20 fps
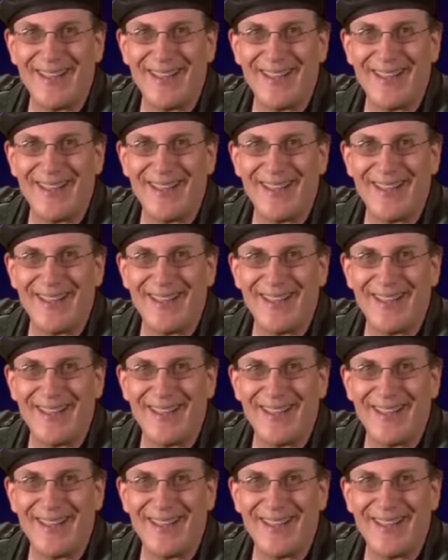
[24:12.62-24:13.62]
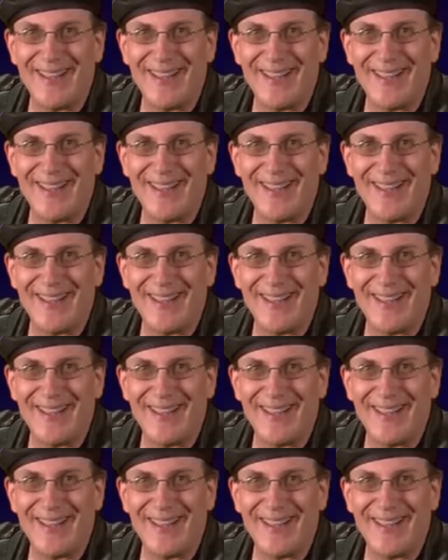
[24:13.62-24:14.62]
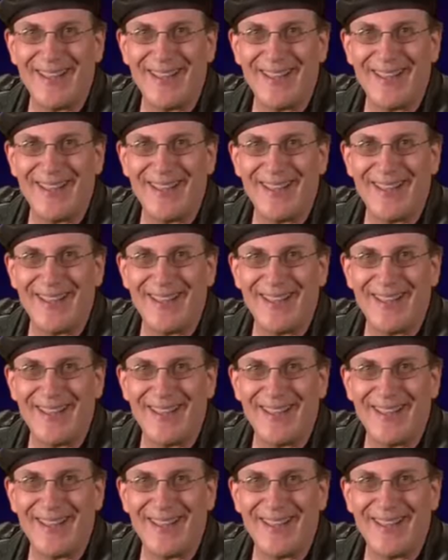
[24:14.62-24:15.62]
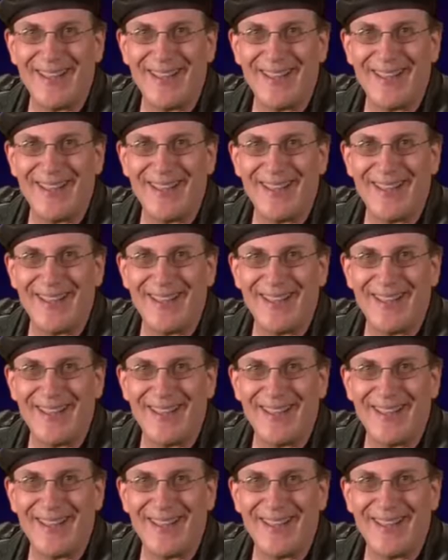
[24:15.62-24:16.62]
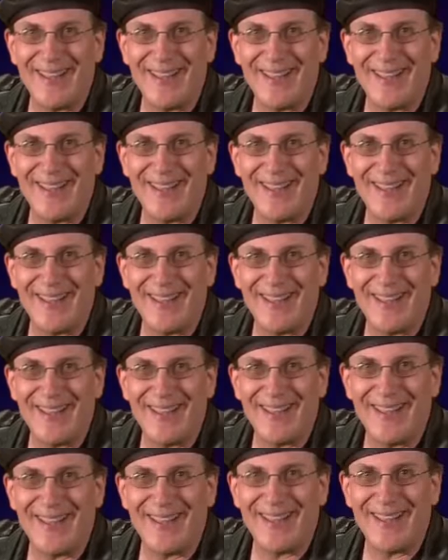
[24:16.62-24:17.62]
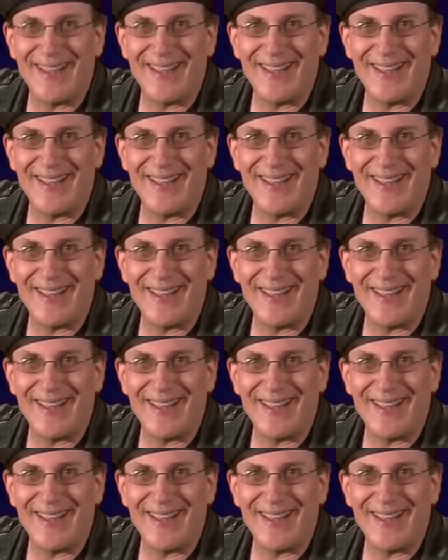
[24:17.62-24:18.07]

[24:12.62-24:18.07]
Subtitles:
The face doesn't move, so there is nothing to read.